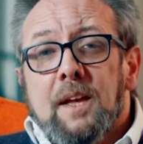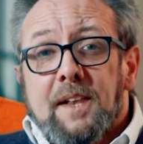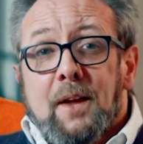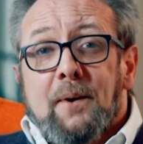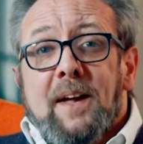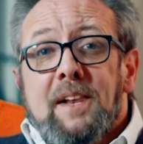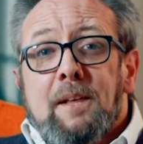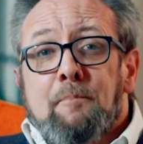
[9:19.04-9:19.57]
Now,
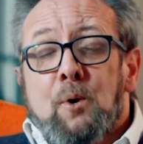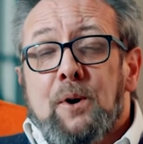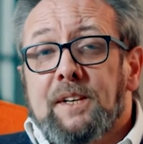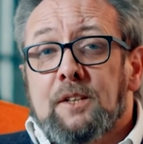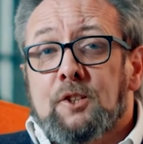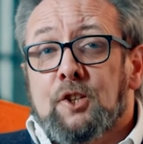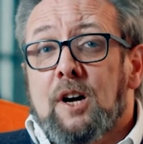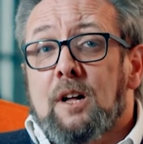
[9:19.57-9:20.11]
at any point,
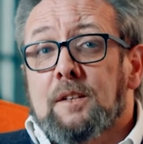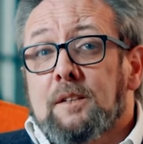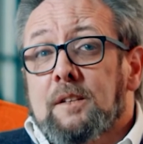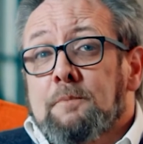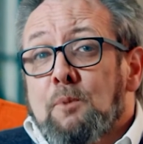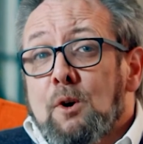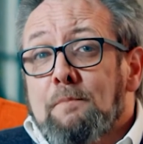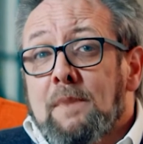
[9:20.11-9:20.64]
a child at
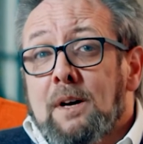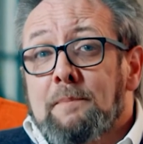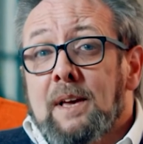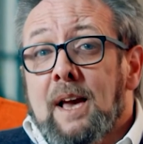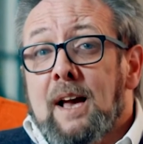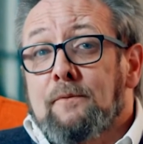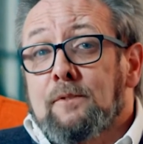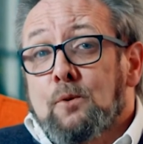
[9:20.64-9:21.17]
this point might
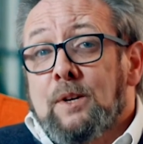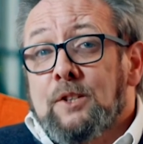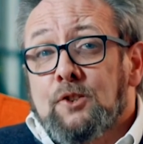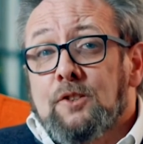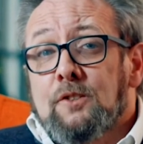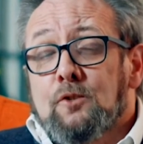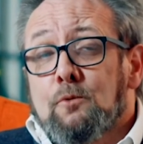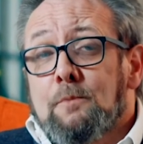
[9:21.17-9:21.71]
have
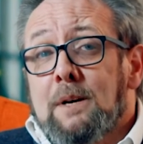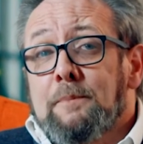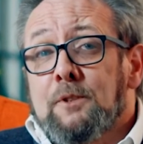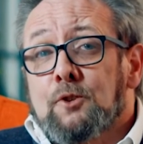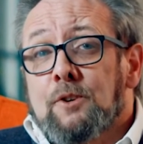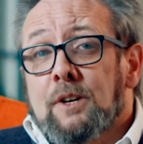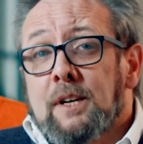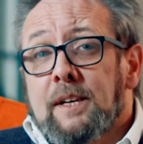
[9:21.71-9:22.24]
questions or might be
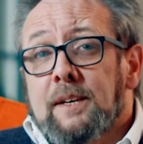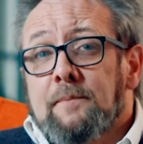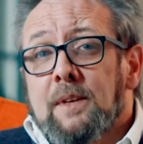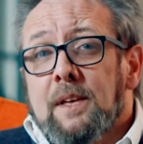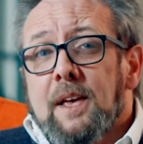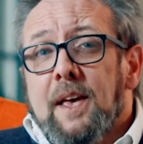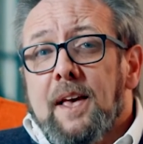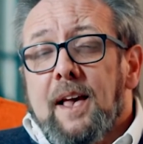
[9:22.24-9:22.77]
struggling.
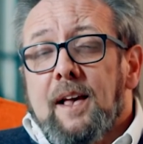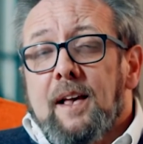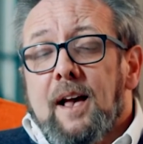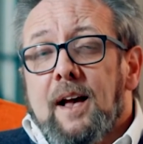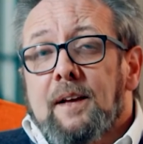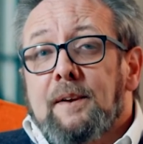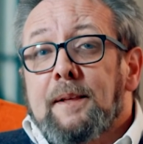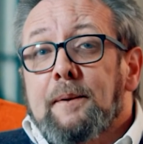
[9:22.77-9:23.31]

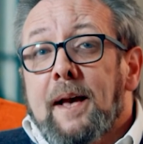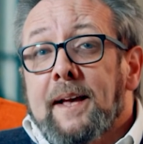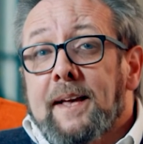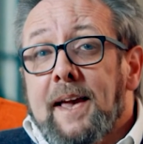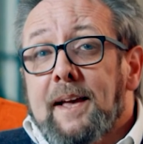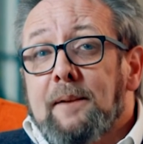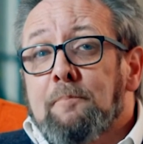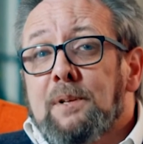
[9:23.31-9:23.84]
And
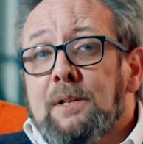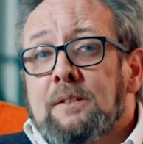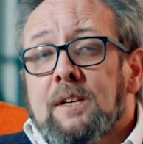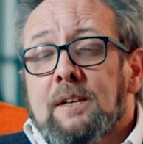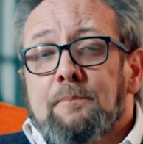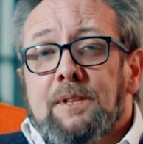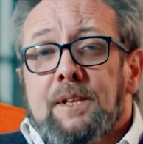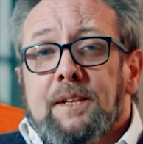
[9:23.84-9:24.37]
again, built
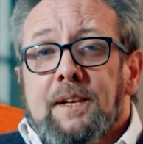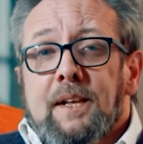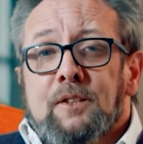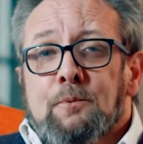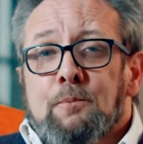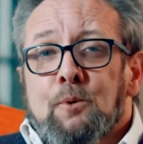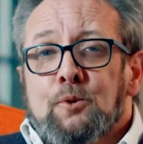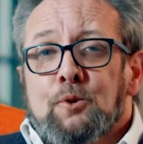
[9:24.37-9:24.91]
in within
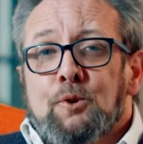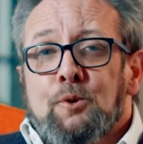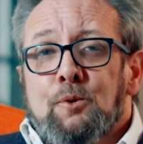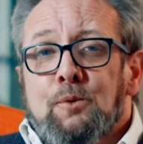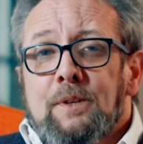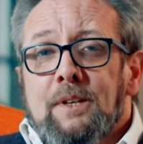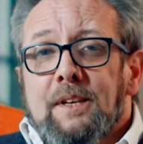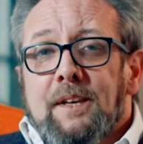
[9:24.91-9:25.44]
NetSupport
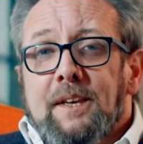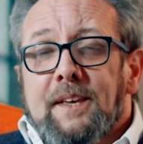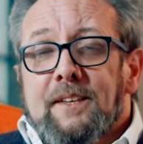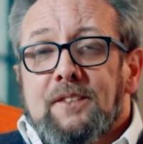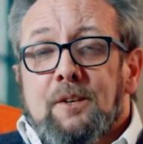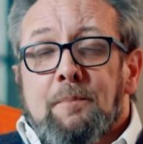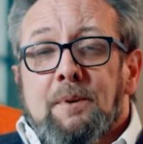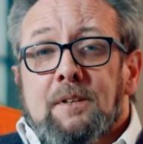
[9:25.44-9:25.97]
School
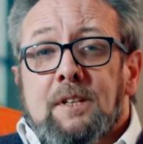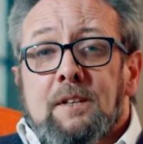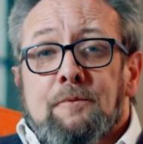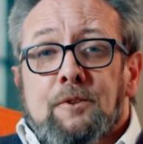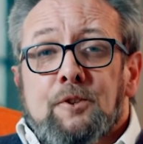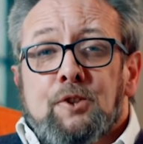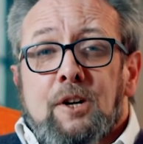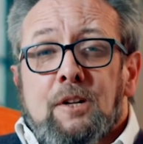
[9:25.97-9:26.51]
is the ability for
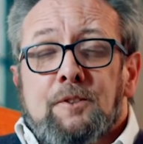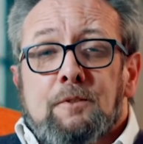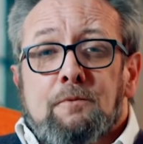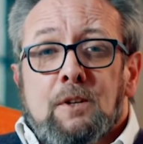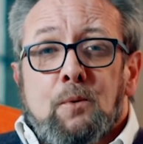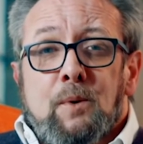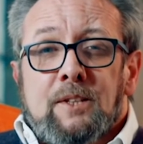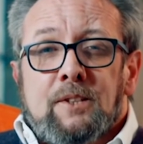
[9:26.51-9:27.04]
a child to
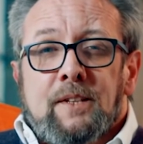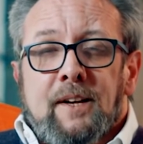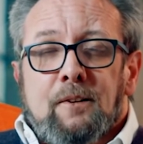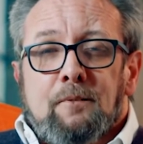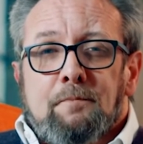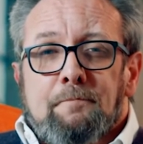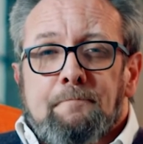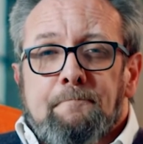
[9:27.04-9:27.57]
request help.